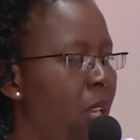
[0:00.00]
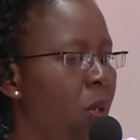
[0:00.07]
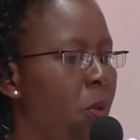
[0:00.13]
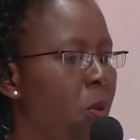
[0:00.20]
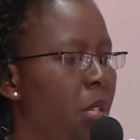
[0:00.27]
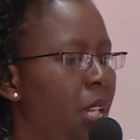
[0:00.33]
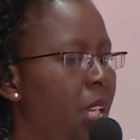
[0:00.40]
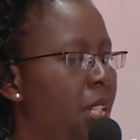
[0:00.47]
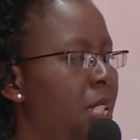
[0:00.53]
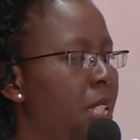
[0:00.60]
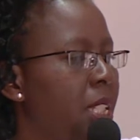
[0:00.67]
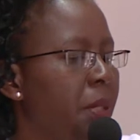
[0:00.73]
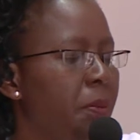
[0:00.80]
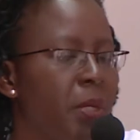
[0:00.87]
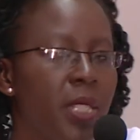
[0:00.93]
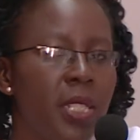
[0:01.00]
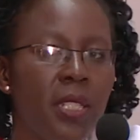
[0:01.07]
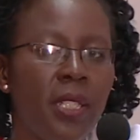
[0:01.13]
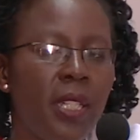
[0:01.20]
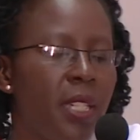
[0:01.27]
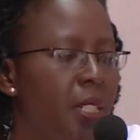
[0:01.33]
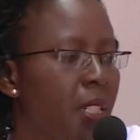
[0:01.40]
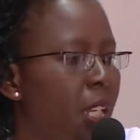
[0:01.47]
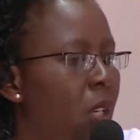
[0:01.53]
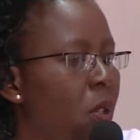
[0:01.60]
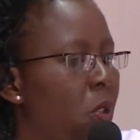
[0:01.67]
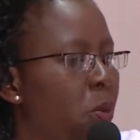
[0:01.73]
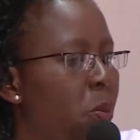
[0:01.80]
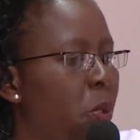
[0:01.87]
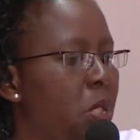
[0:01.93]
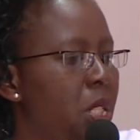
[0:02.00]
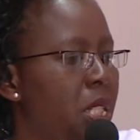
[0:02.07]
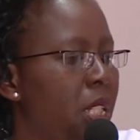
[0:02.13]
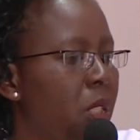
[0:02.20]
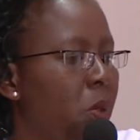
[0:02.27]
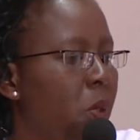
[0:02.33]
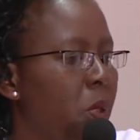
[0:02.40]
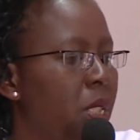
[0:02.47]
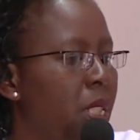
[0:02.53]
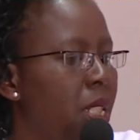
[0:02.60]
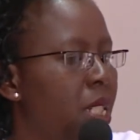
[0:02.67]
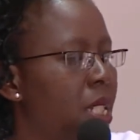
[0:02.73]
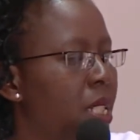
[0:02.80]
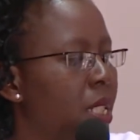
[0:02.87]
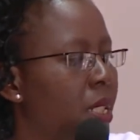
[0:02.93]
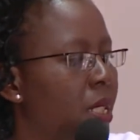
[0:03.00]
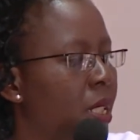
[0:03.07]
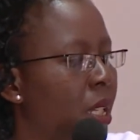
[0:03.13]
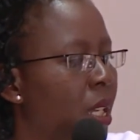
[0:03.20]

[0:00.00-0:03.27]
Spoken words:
We had the thematic area on policy and coordination.